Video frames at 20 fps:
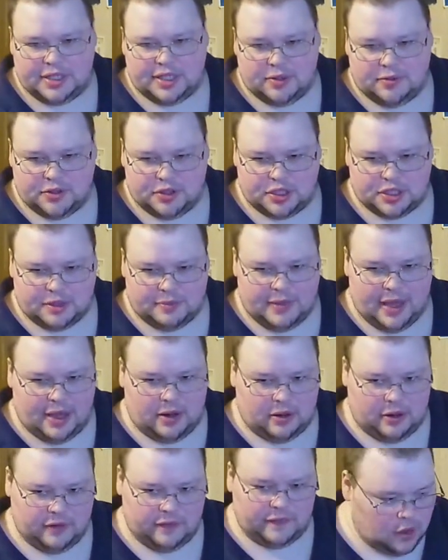It was just a
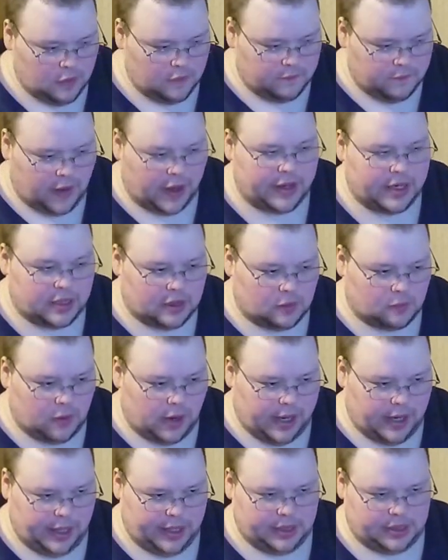matter of finding the
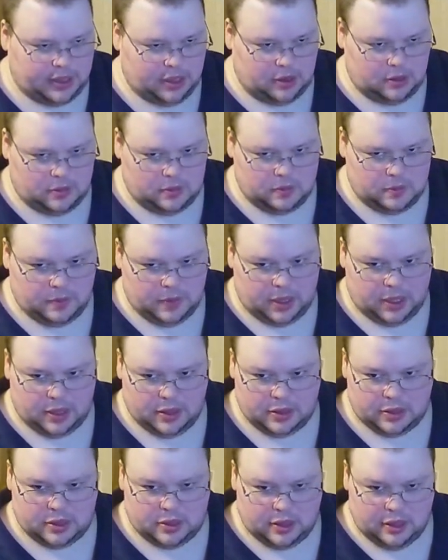right I S O.
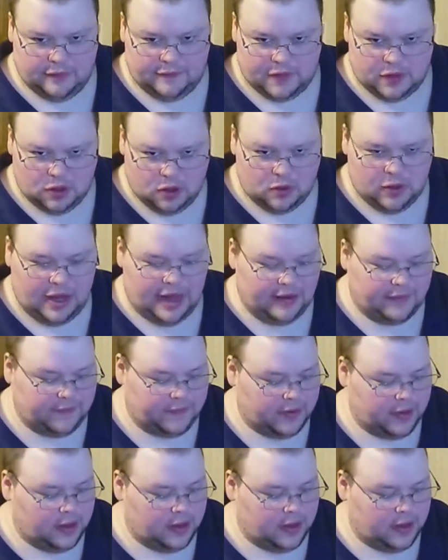because if you don't have,